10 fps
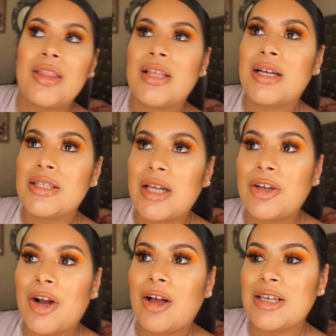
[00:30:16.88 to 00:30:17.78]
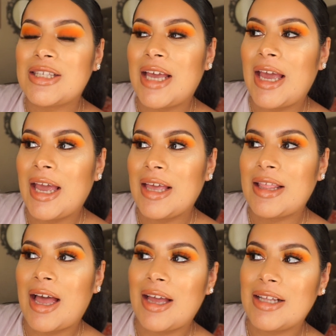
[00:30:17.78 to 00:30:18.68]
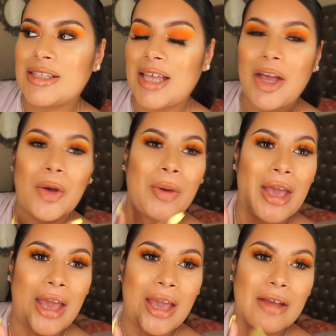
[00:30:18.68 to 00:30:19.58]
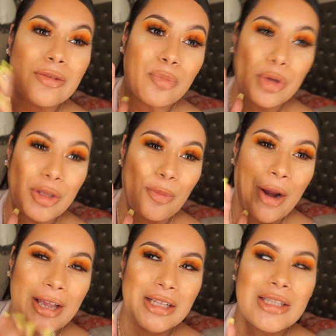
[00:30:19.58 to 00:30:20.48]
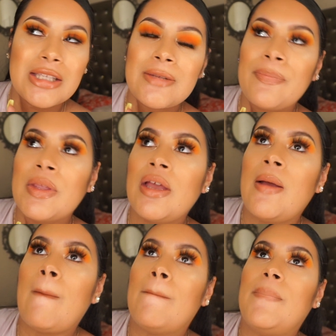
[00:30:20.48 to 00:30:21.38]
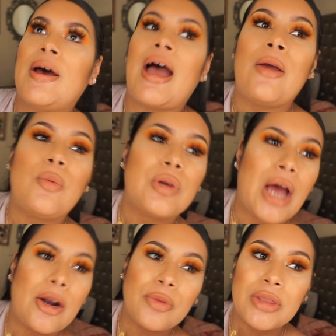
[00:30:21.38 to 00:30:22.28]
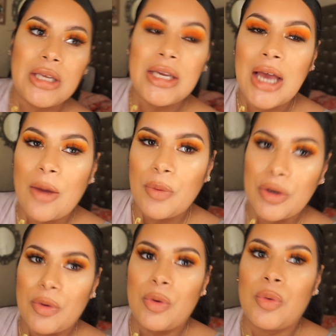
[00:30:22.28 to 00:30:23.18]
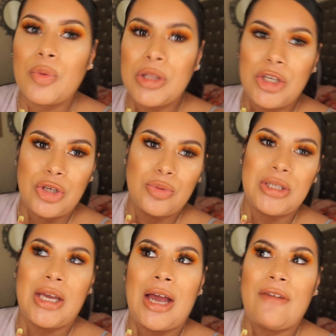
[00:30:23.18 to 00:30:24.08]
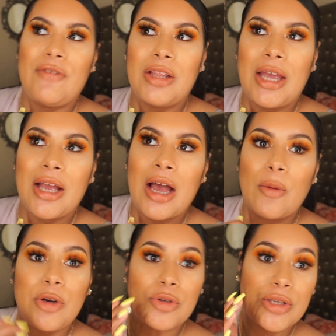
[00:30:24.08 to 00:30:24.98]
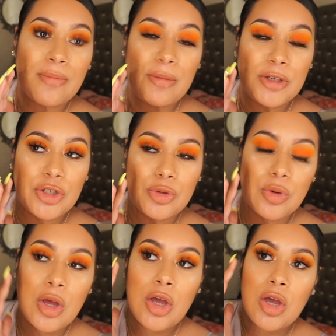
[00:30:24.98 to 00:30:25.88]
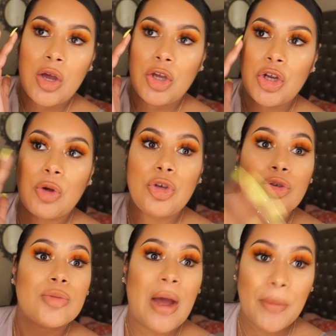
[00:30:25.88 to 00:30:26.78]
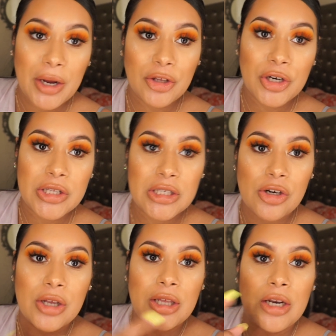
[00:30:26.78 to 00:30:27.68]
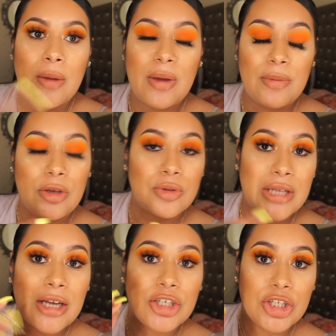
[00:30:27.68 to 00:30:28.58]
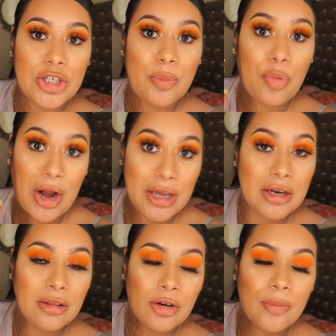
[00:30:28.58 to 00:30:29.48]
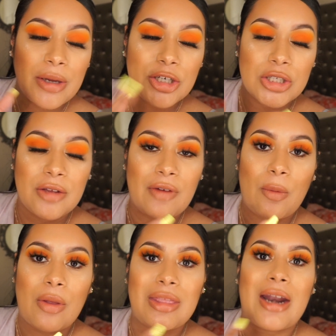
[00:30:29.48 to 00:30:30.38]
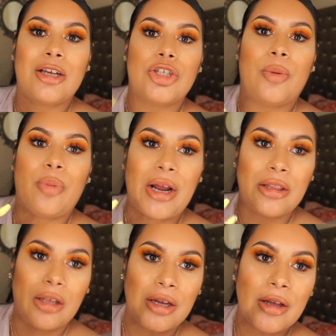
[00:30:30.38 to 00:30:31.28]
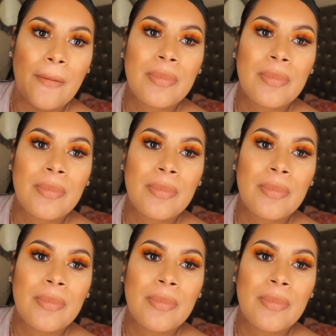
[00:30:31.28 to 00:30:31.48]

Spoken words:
The concealer, I'll say that it's like okay, it really brightens, but I don't think I would really use it. I feel like I would use it maybe to, you know, use my regular concealer and then maybe use that just to brighten a little bit, just if I want that extra bright look.